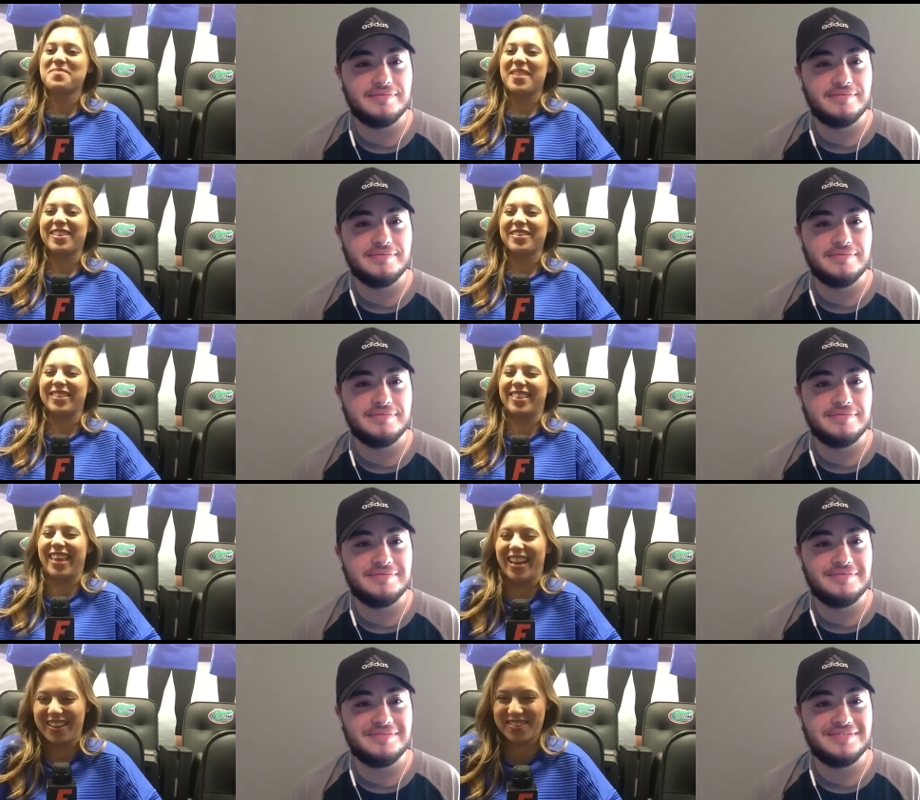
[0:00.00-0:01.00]
Speaker 1: better
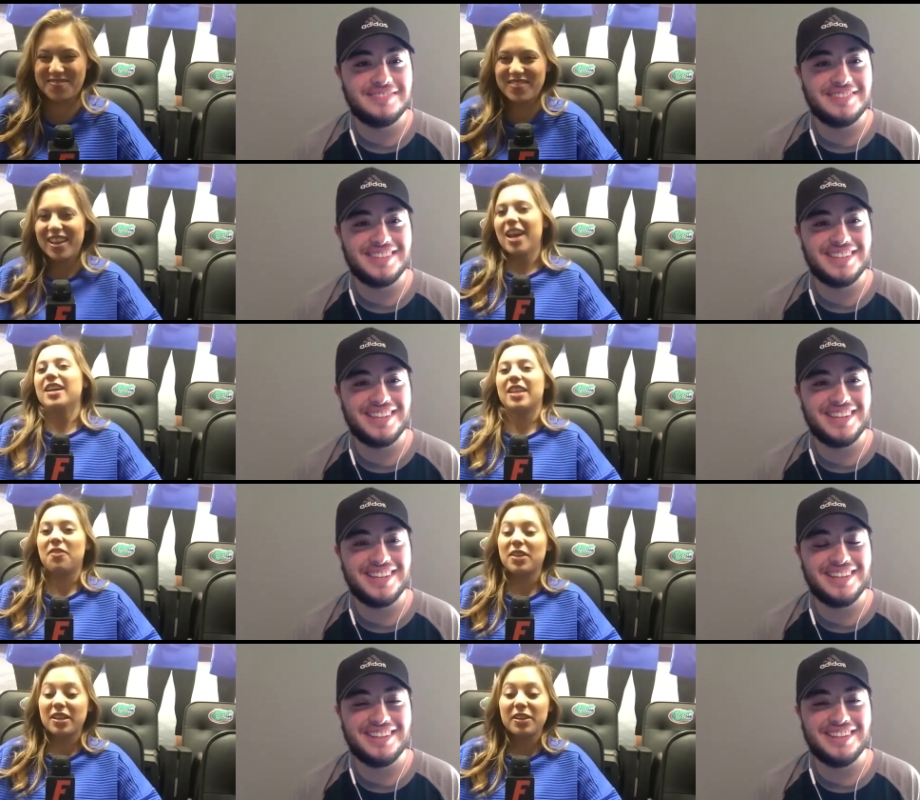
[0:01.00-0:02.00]
with them.
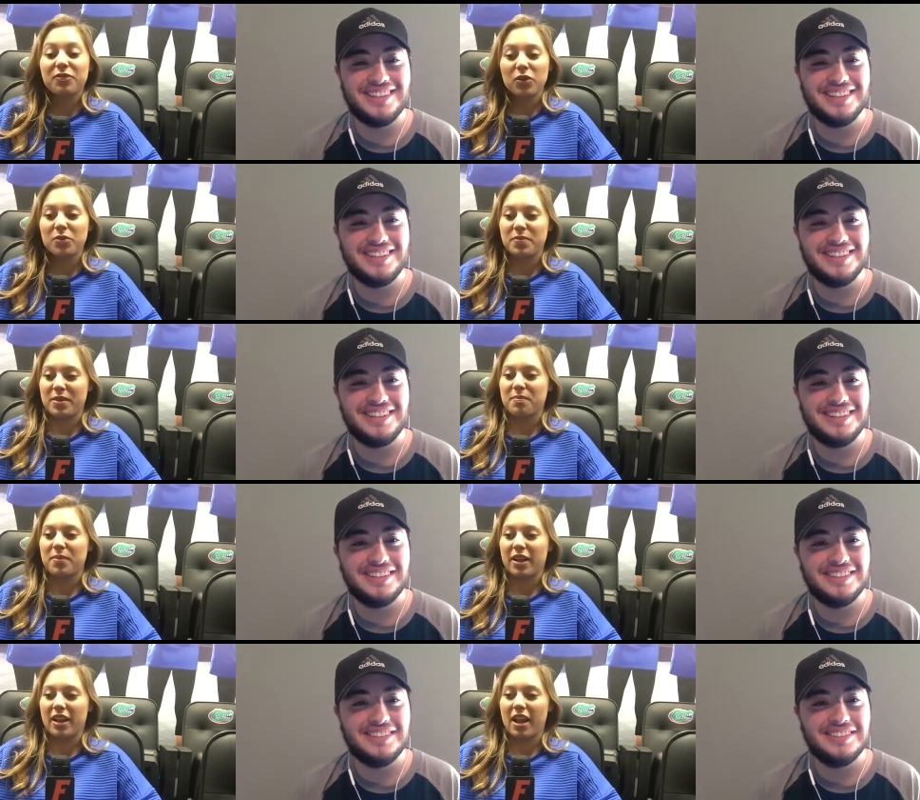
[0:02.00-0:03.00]
Definitely floor and beam,
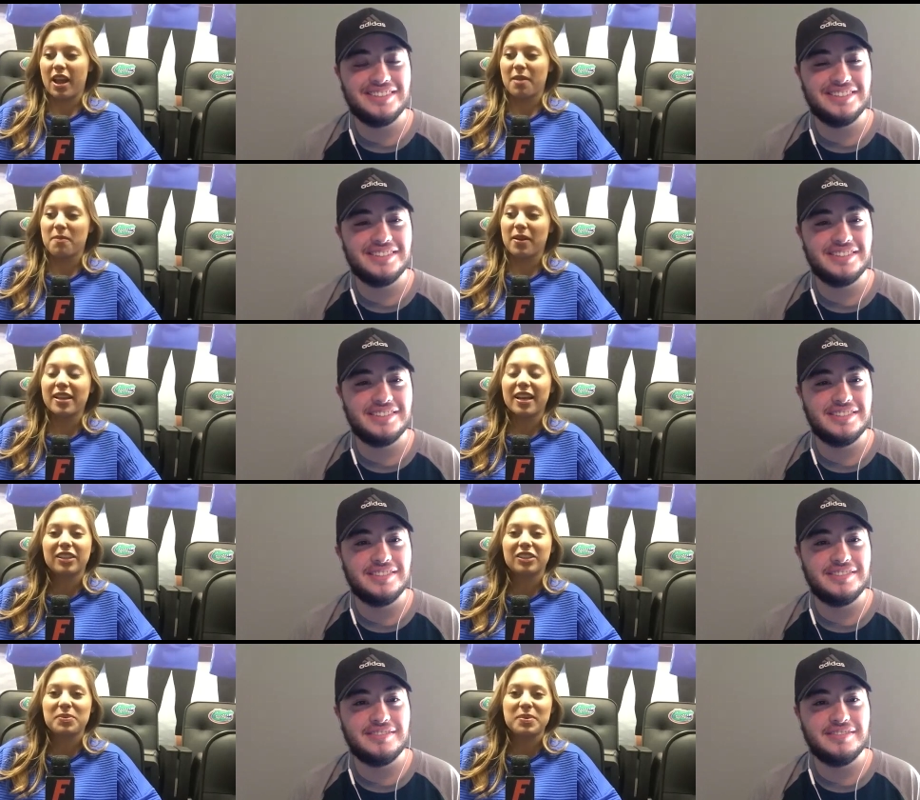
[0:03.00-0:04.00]
but I might
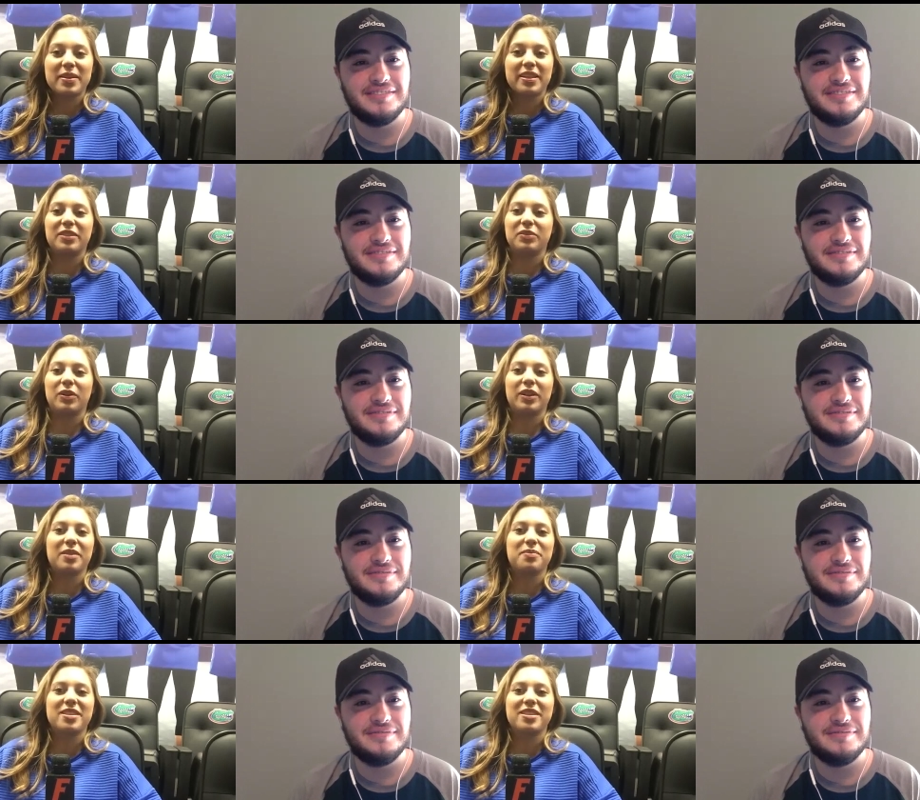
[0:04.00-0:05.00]
actually be making the vault
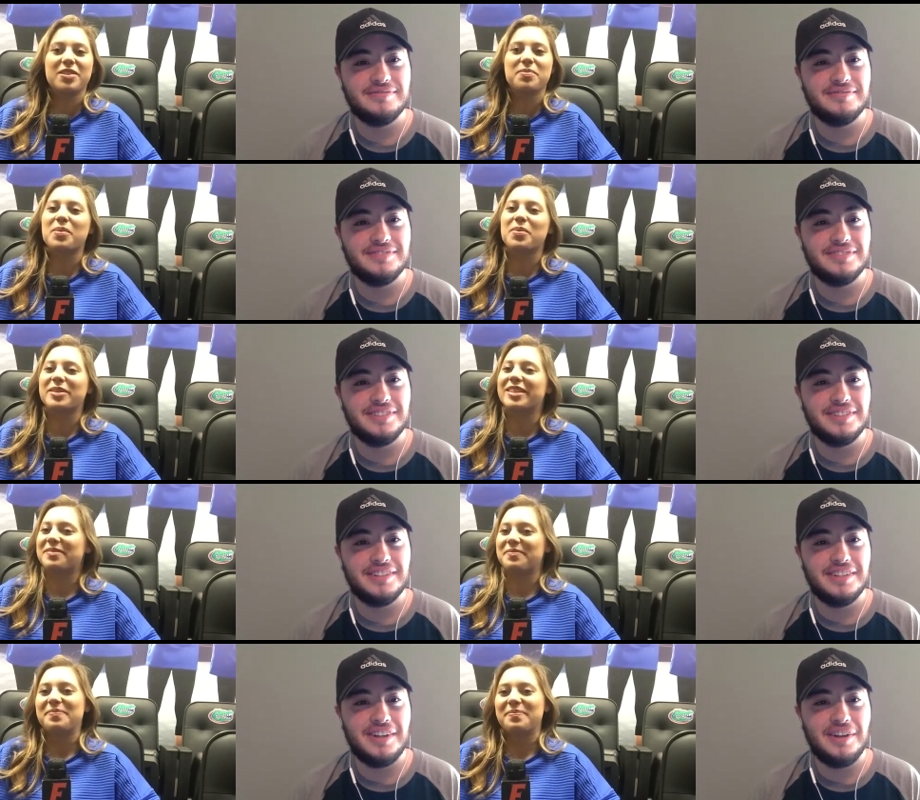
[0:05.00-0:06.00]
lineup this year, but we'll see.
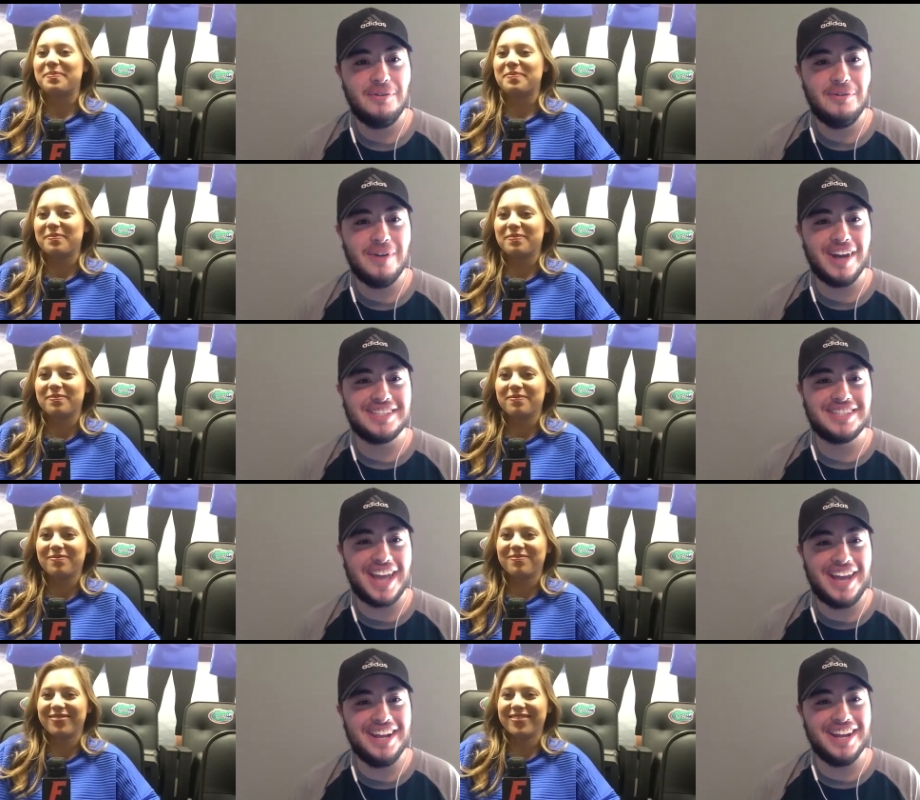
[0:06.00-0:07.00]
Speaker 2: Ooh,
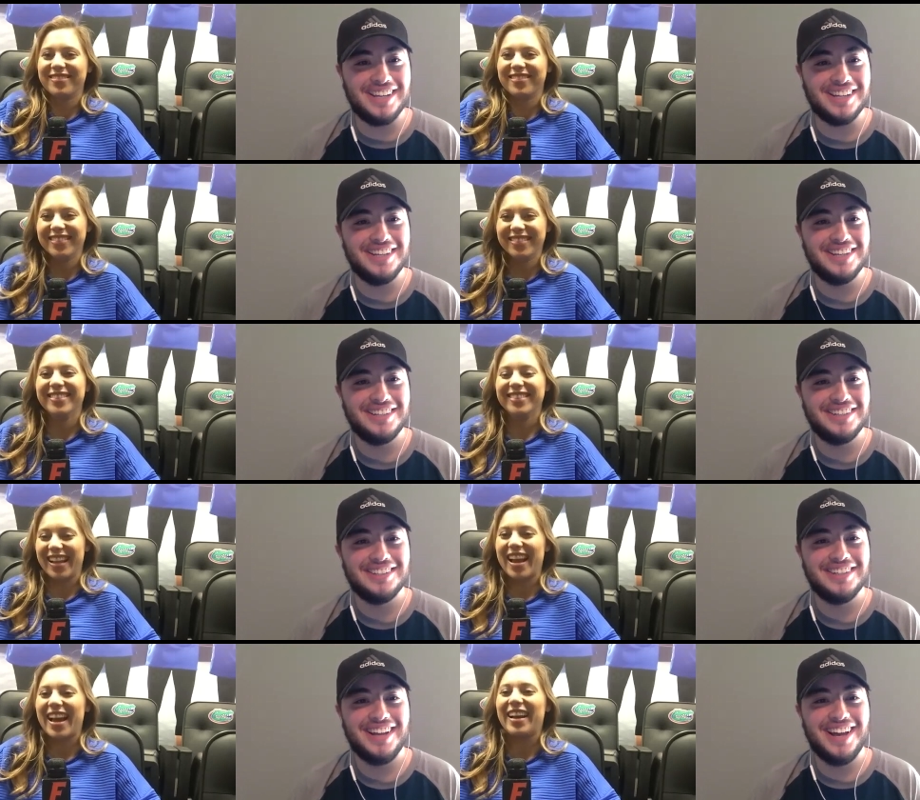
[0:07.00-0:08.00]
exciting.
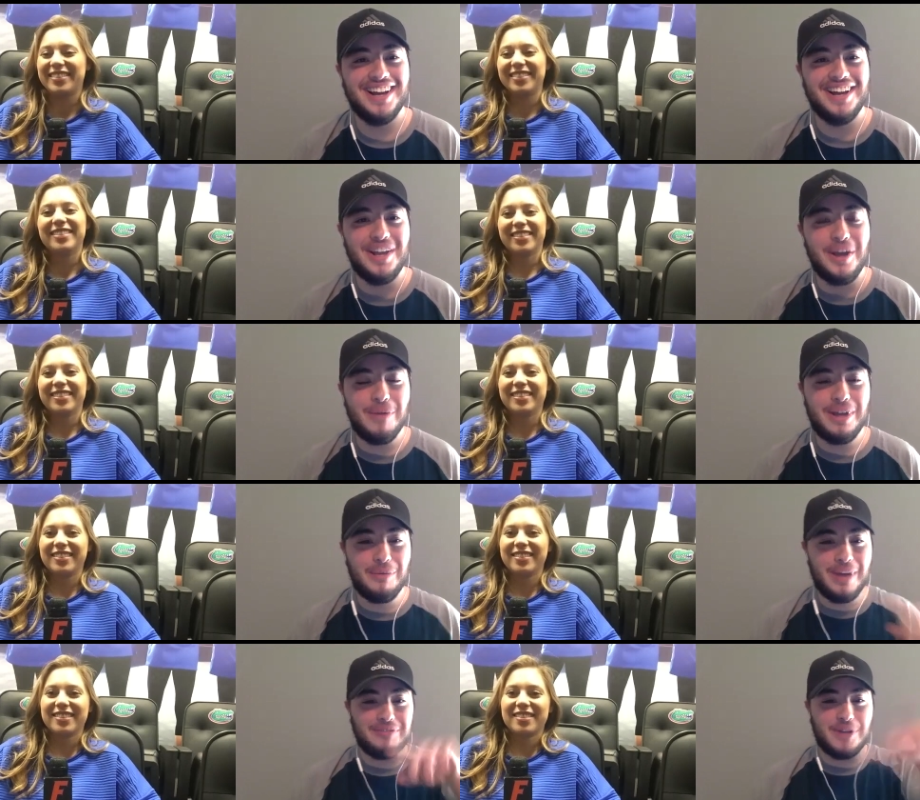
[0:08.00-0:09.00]
Yeah.
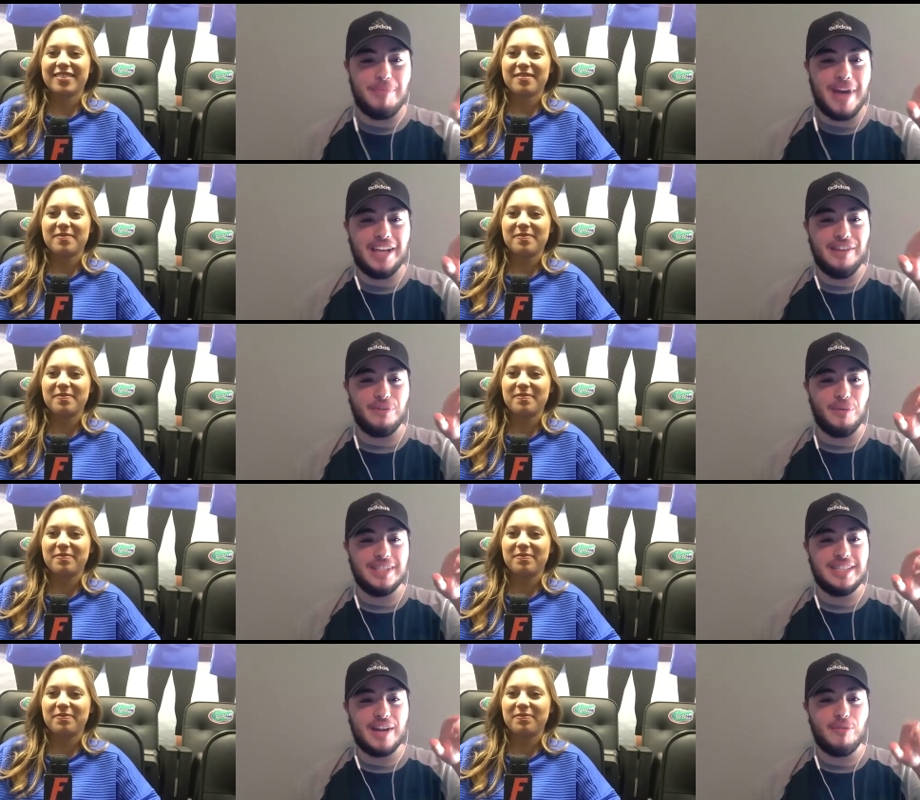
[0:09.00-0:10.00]
We have to go back here for 1
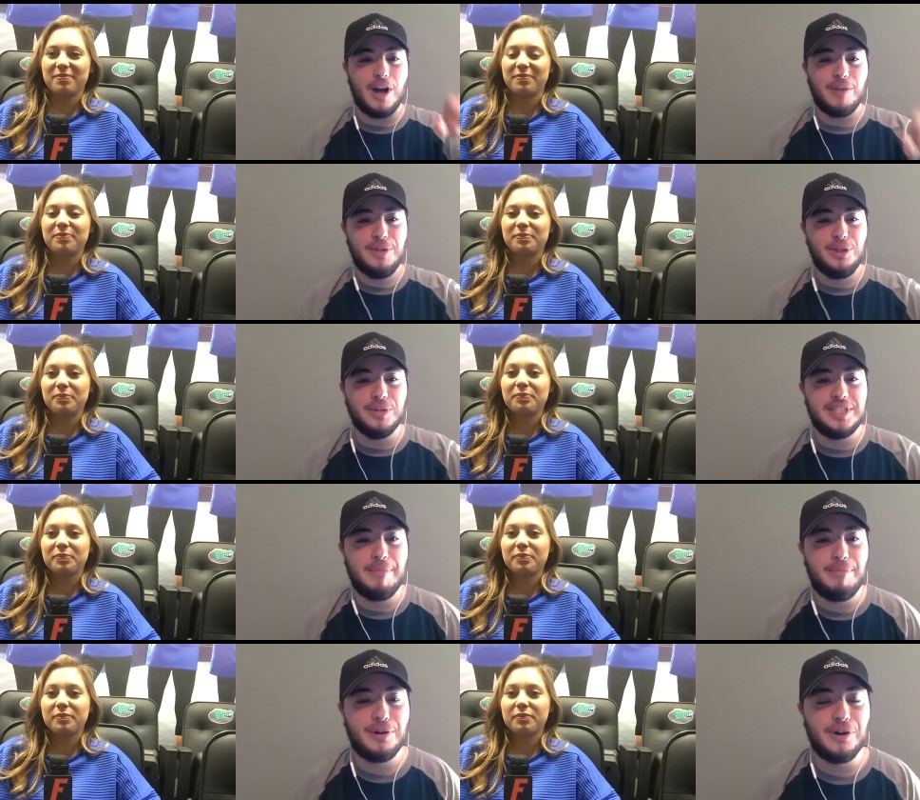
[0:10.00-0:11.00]
sec. Walk me through a
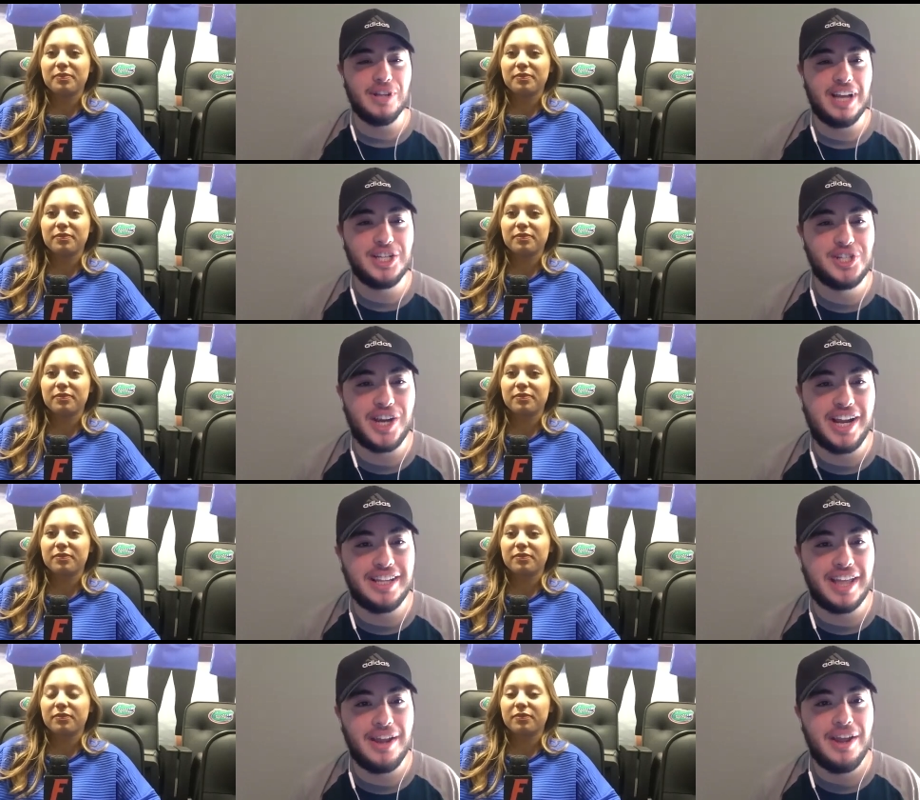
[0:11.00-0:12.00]
typical training day.